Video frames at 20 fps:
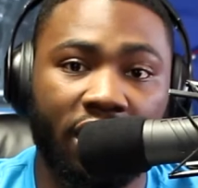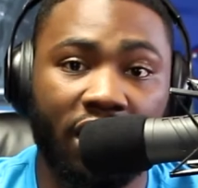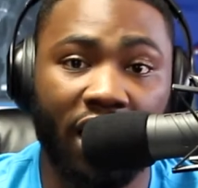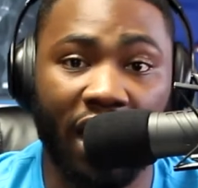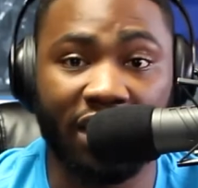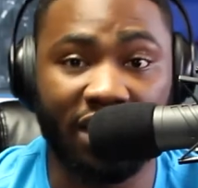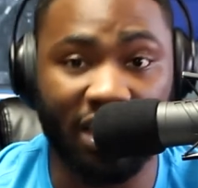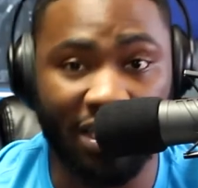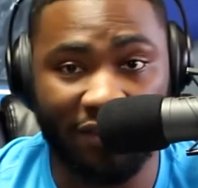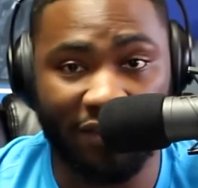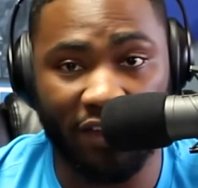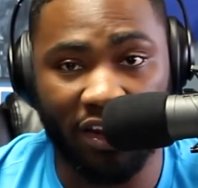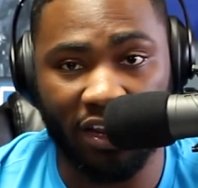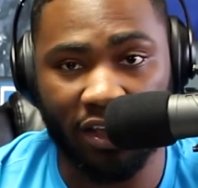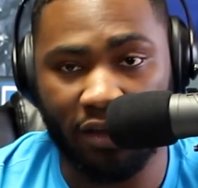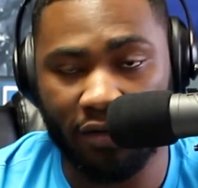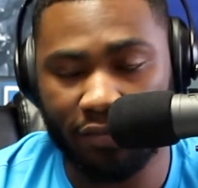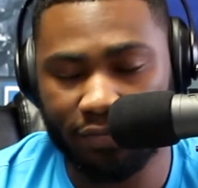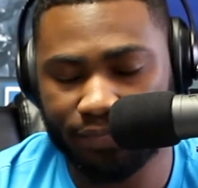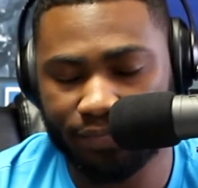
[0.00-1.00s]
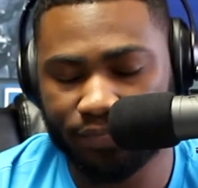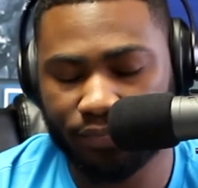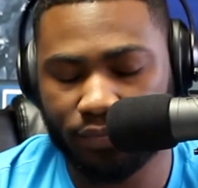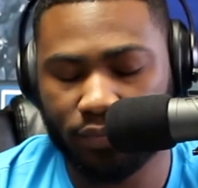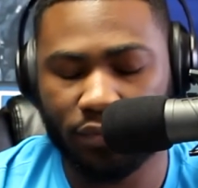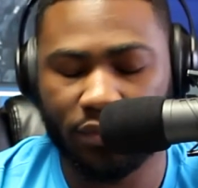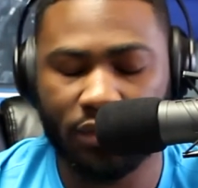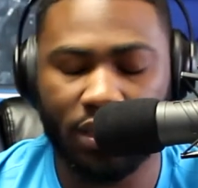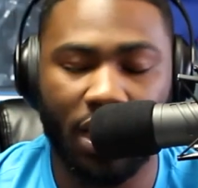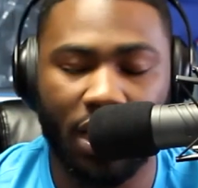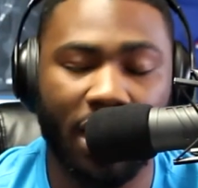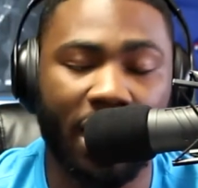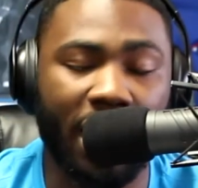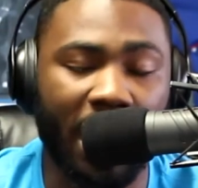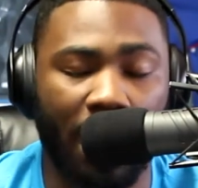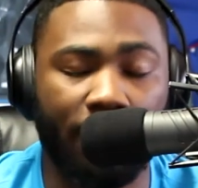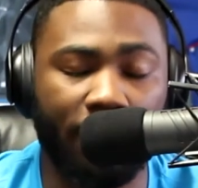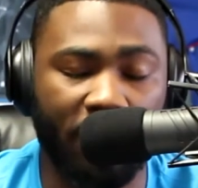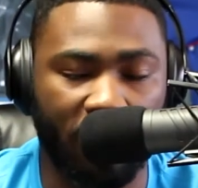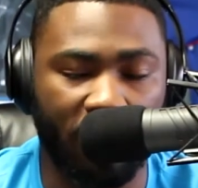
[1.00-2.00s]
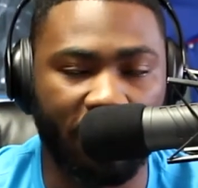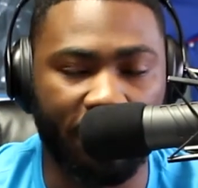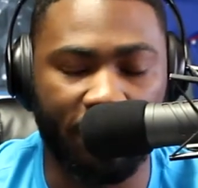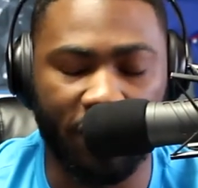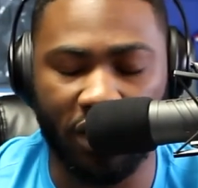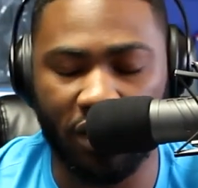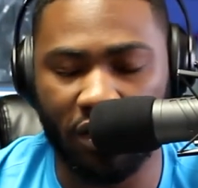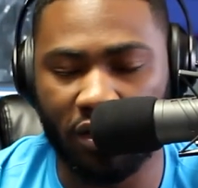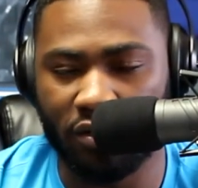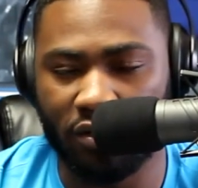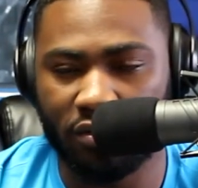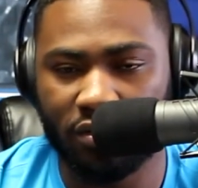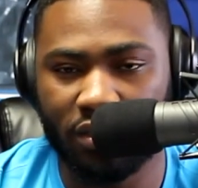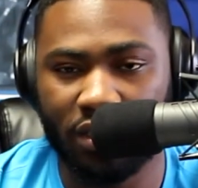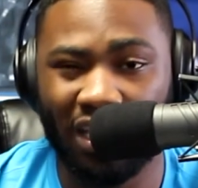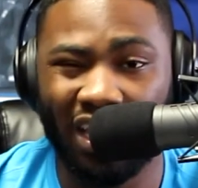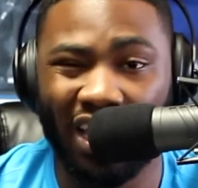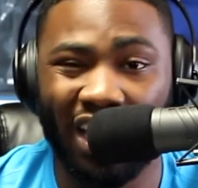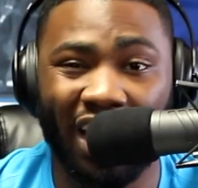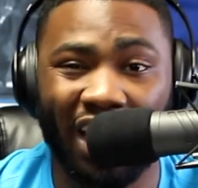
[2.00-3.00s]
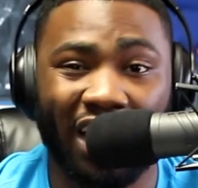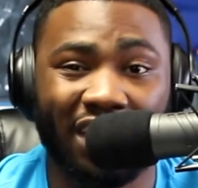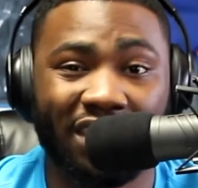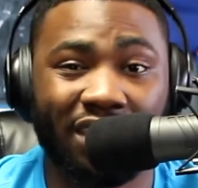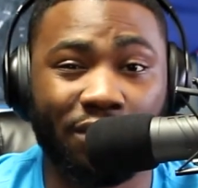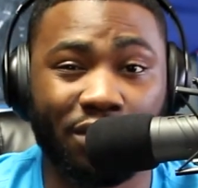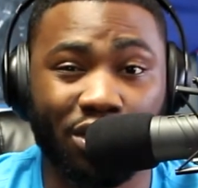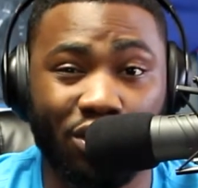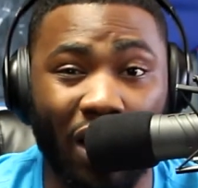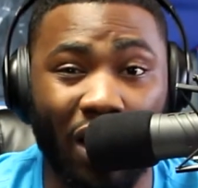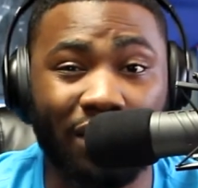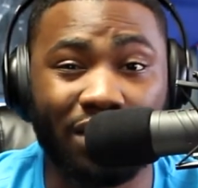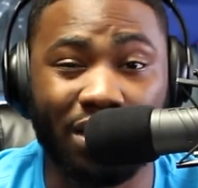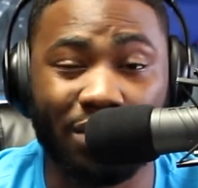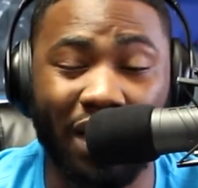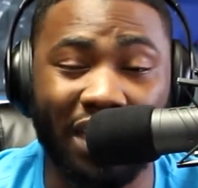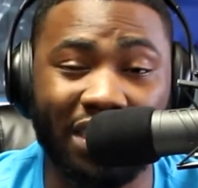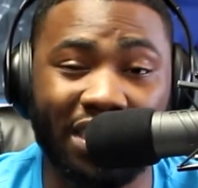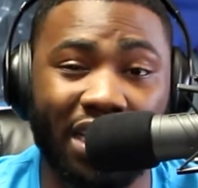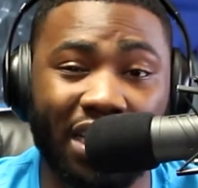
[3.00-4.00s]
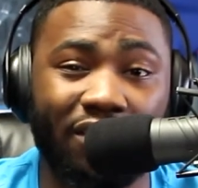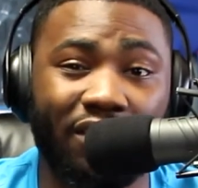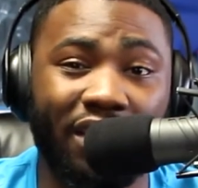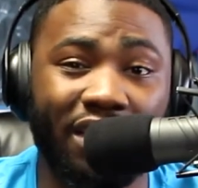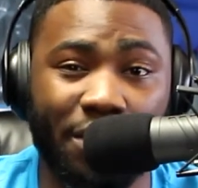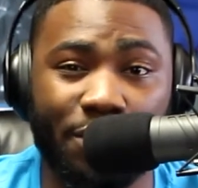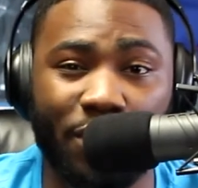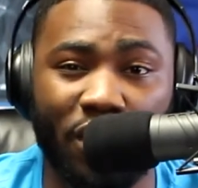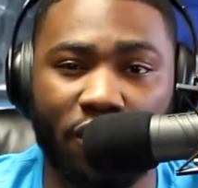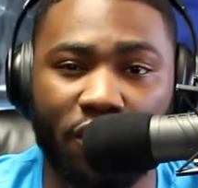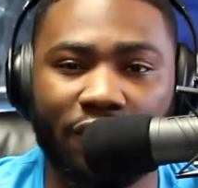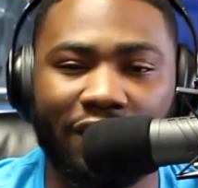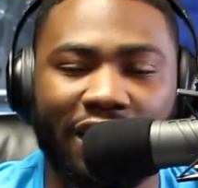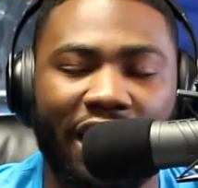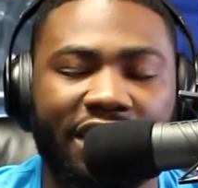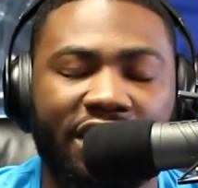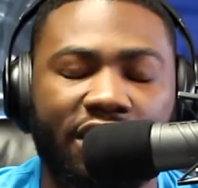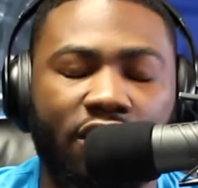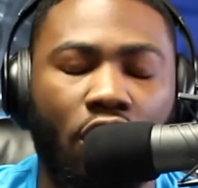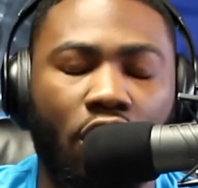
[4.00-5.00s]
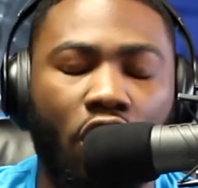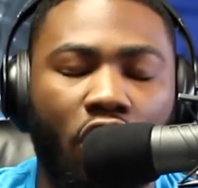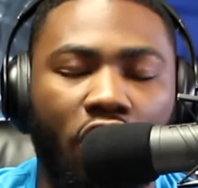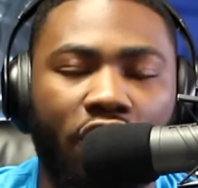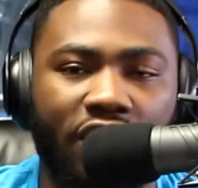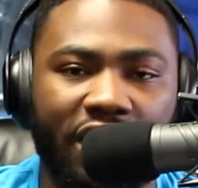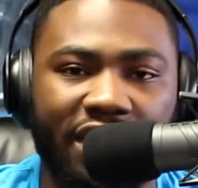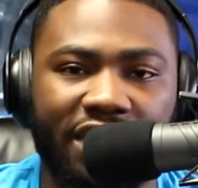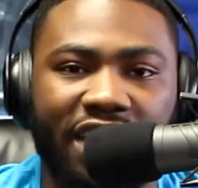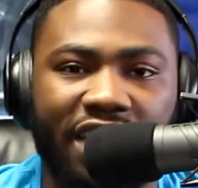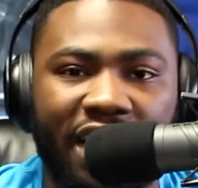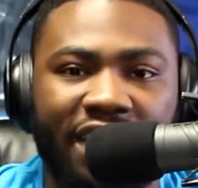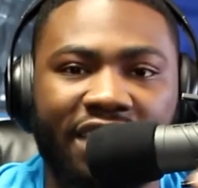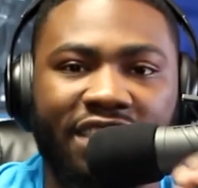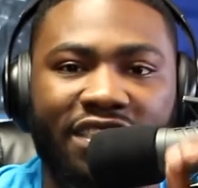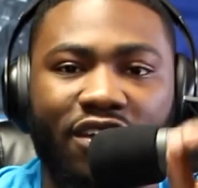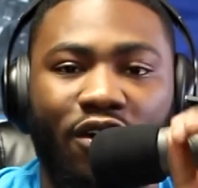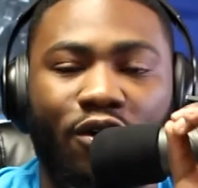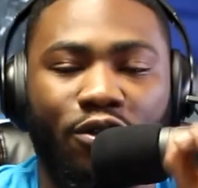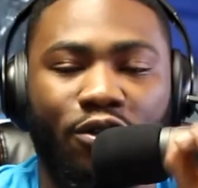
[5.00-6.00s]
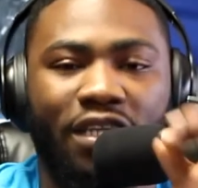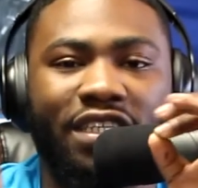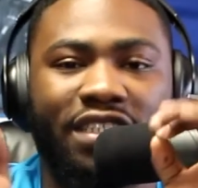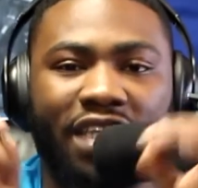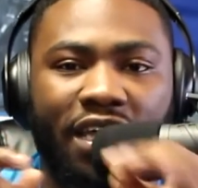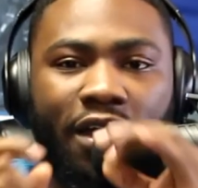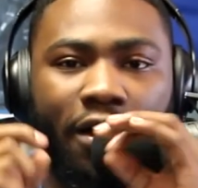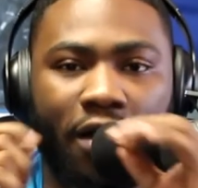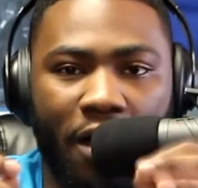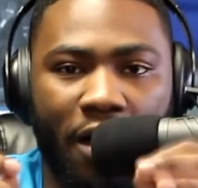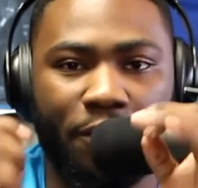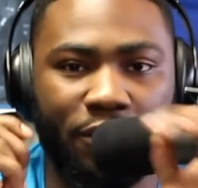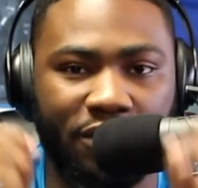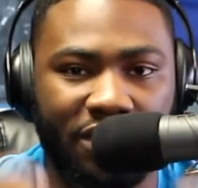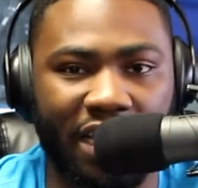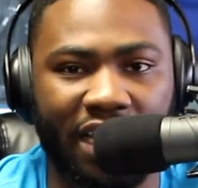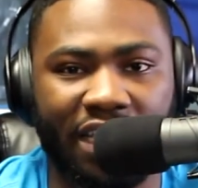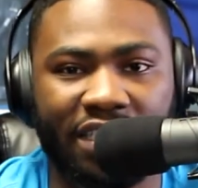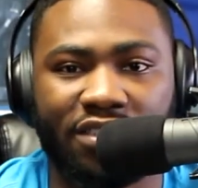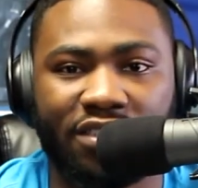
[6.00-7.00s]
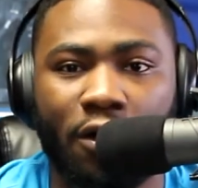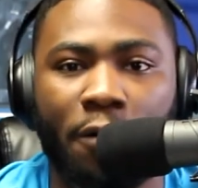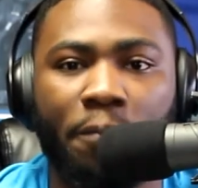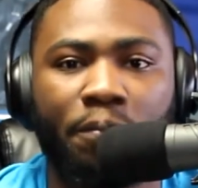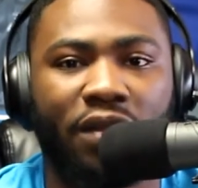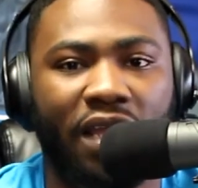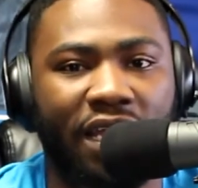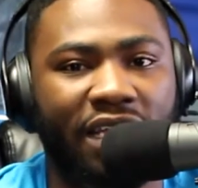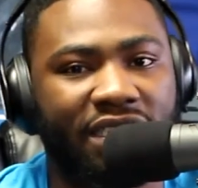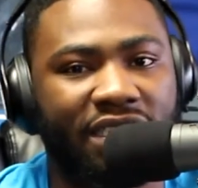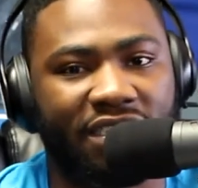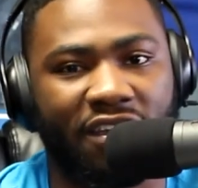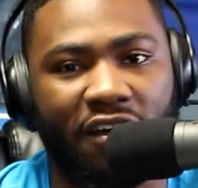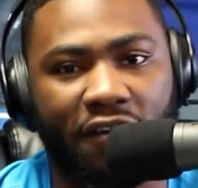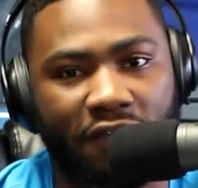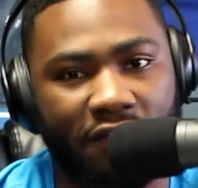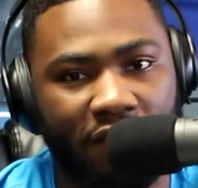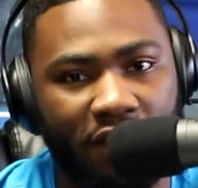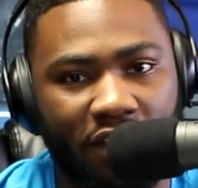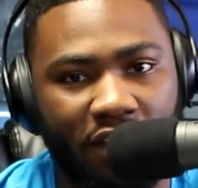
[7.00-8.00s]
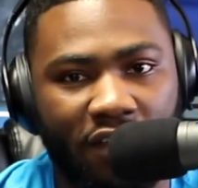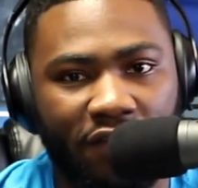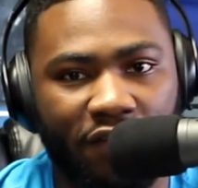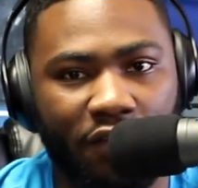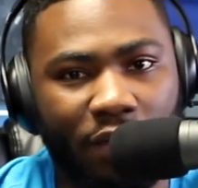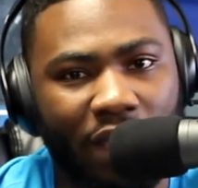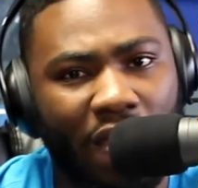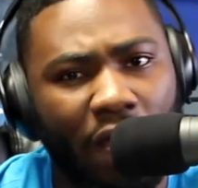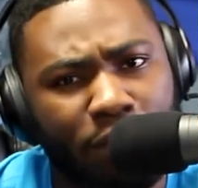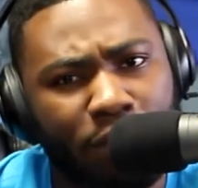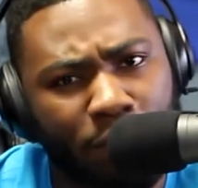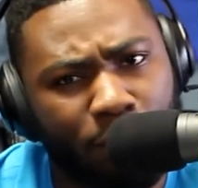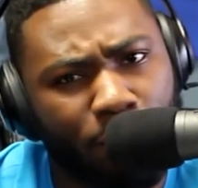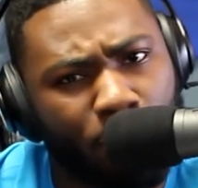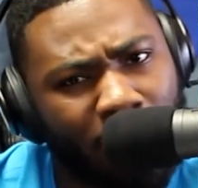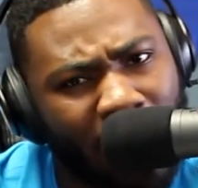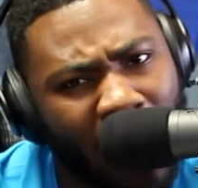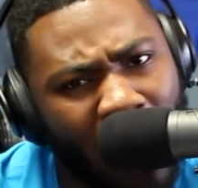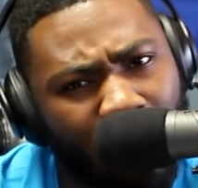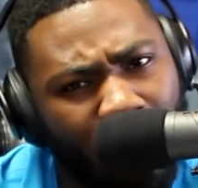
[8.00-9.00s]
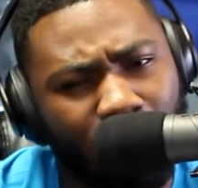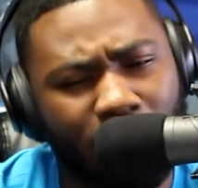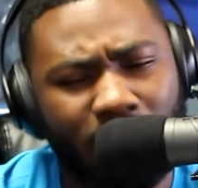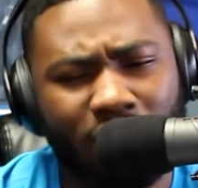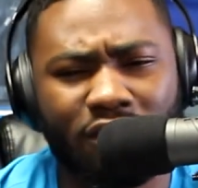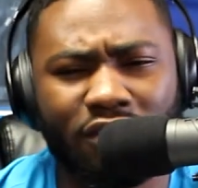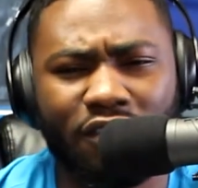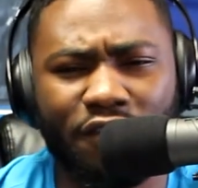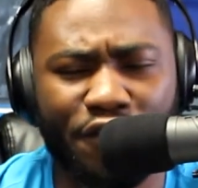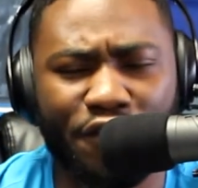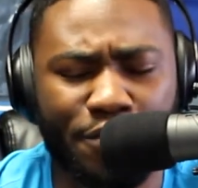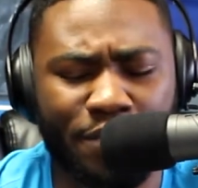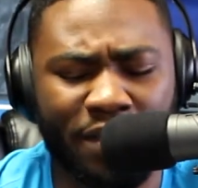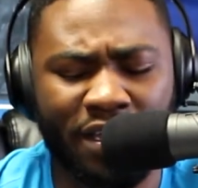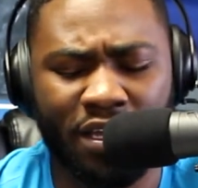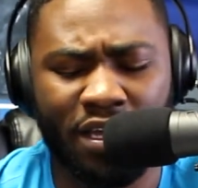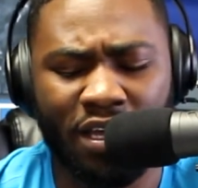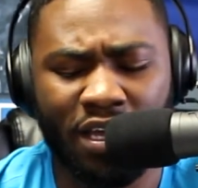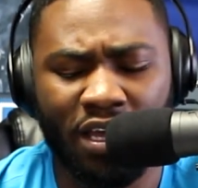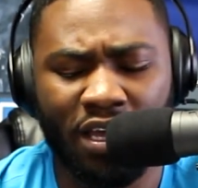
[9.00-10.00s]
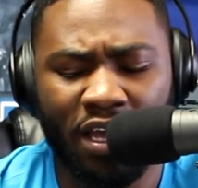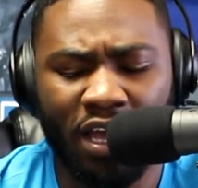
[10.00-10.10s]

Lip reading: like this video, comment on the video, subscribe to my channel, hit the bell notification. All these things only take a couple seconds. Don't play yourself. Feel me? Help the boy out. You feel me?